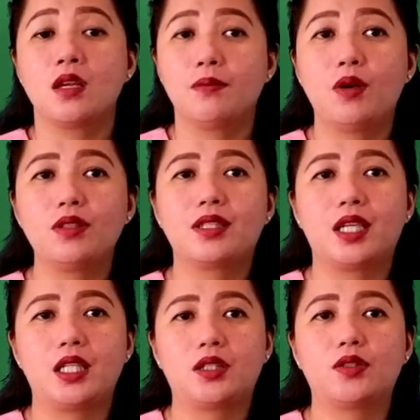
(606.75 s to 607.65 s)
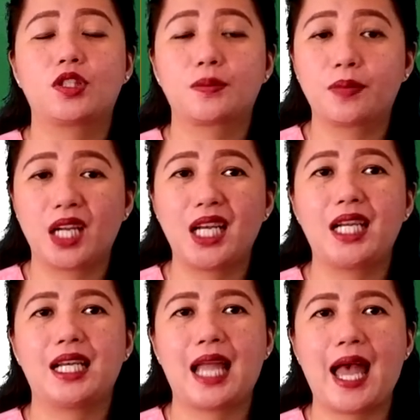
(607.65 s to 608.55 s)
Mosquitoes
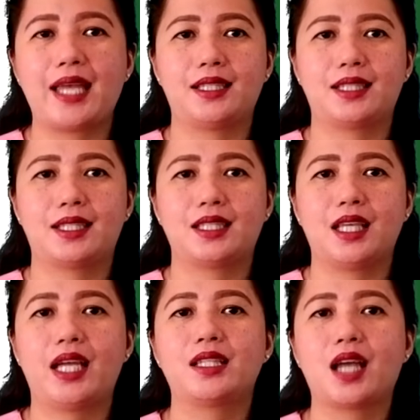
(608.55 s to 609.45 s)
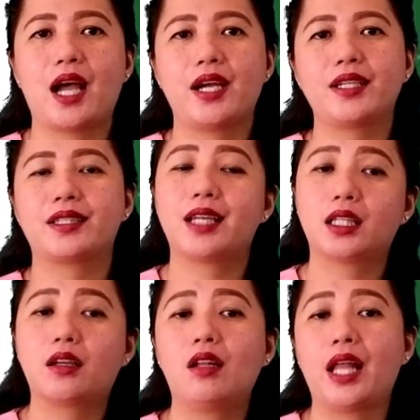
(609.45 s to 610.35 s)
breed in cans and tires
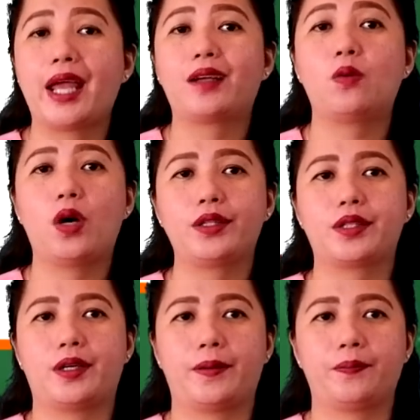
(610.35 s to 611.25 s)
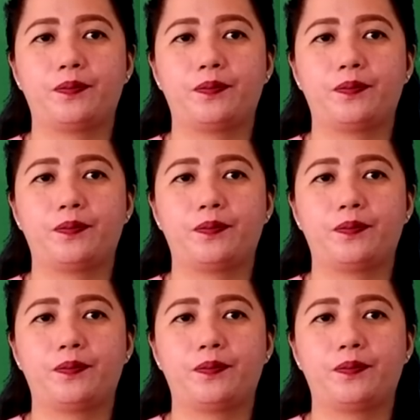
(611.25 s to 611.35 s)
that collect water,